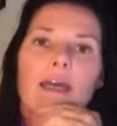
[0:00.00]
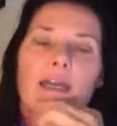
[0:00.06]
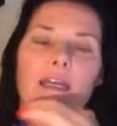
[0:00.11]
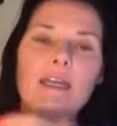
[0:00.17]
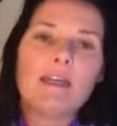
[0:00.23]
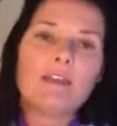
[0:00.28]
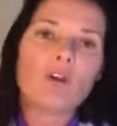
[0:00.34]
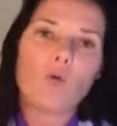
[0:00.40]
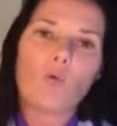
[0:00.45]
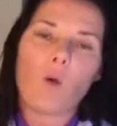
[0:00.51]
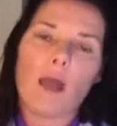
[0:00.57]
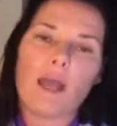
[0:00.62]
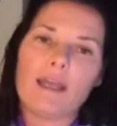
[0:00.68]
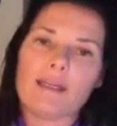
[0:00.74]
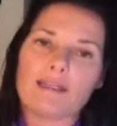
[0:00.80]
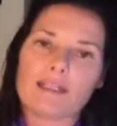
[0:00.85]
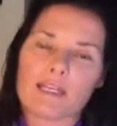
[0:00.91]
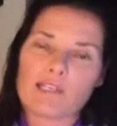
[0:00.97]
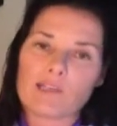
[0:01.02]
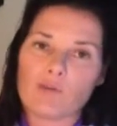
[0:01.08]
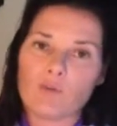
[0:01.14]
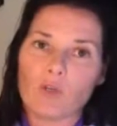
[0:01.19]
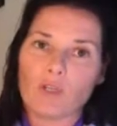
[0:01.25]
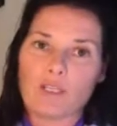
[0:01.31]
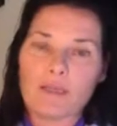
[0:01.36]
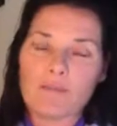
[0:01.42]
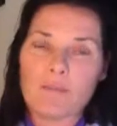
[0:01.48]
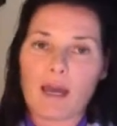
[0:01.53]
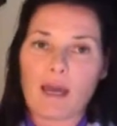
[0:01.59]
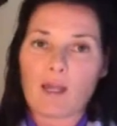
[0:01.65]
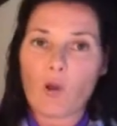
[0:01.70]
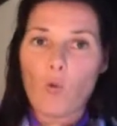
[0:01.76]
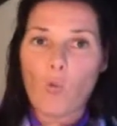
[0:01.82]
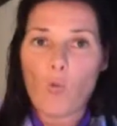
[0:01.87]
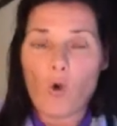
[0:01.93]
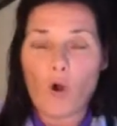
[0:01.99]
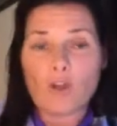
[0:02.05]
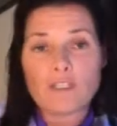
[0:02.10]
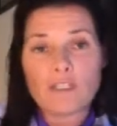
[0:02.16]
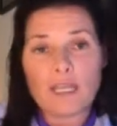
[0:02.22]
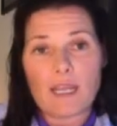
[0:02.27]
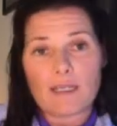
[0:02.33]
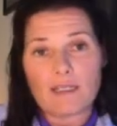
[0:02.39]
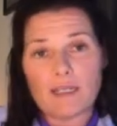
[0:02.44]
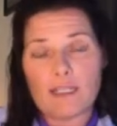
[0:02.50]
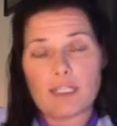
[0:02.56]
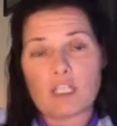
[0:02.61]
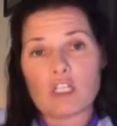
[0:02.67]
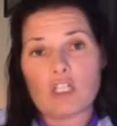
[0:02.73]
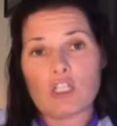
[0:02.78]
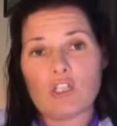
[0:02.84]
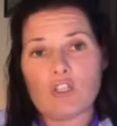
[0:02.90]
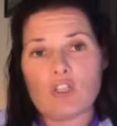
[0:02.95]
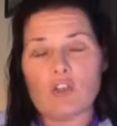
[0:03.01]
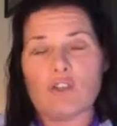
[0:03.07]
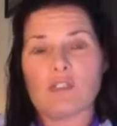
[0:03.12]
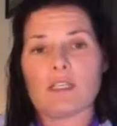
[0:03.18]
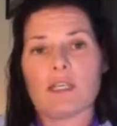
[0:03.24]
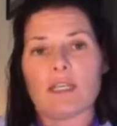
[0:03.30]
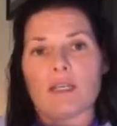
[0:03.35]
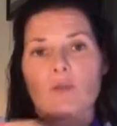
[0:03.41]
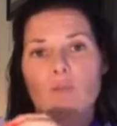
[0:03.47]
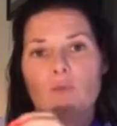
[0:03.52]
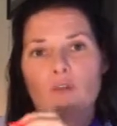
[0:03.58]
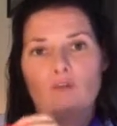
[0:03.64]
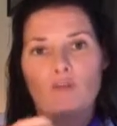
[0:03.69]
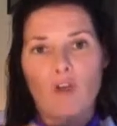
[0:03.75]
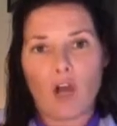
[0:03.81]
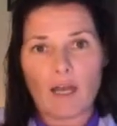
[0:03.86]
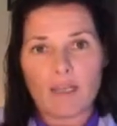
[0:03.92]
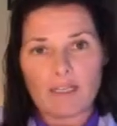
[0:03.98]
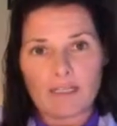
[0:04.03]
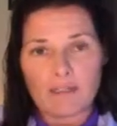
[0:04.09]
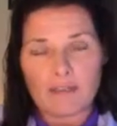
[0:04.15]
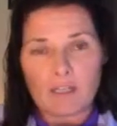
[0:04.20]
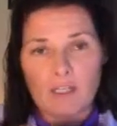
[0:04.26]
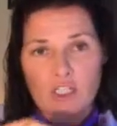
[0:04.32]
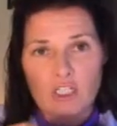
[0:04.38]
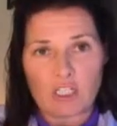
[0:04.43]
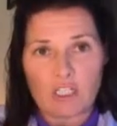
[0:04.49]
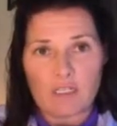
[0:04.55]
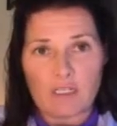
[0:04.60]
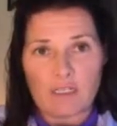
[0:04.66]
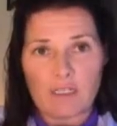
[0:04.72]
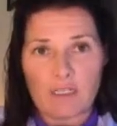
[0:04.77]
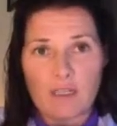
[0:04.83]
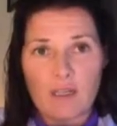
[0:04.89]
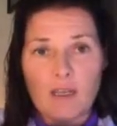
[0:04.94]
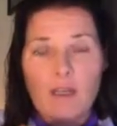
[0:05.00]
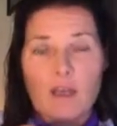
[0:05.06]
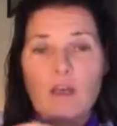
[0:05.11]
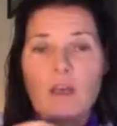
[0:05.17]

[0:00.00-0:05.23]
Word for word: Either way, it doesn't really matter what technique she's using, providing that she